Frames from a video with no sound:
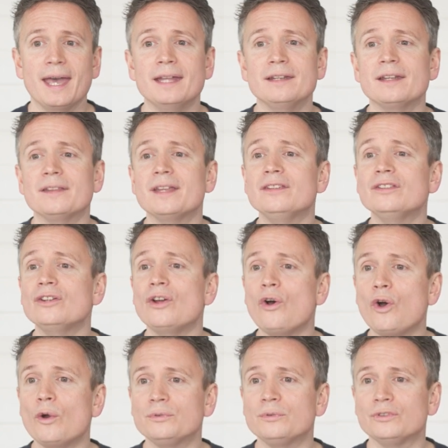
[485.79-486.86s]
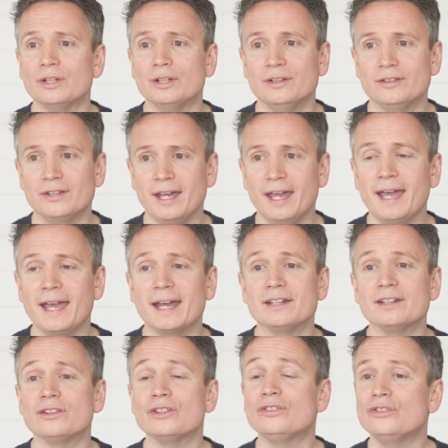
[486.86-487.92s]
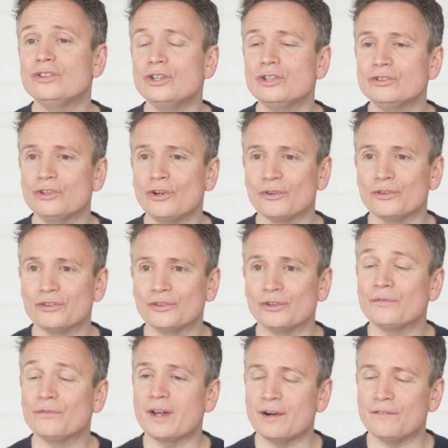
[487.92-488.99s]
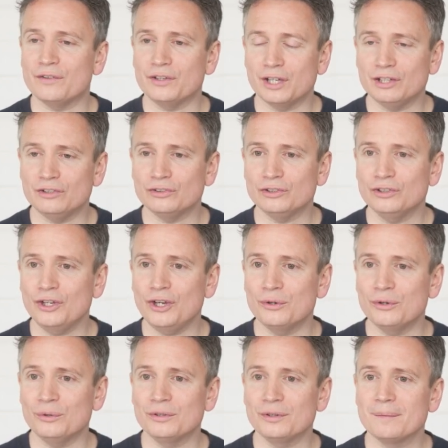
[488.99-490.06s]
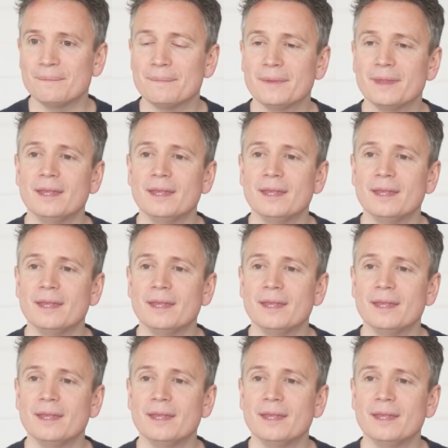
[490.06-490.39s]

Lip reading: and there's an option to add the Search Console verification code.